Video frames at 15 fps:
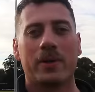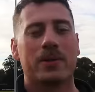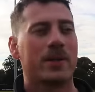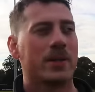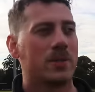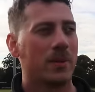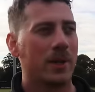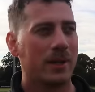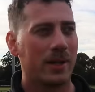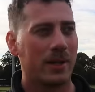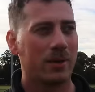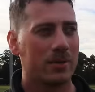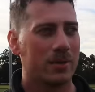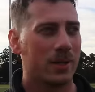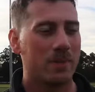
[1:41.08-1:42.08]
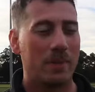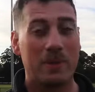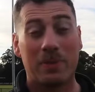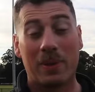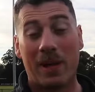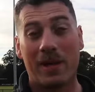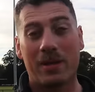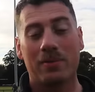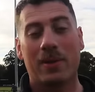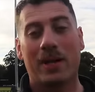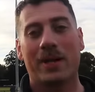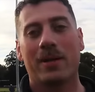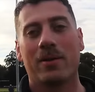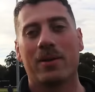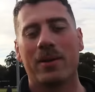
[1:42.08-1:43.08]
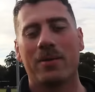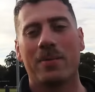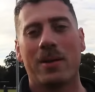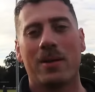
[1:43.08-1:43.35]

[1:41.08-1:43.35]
into this weekend I was going to be playing, but here I am.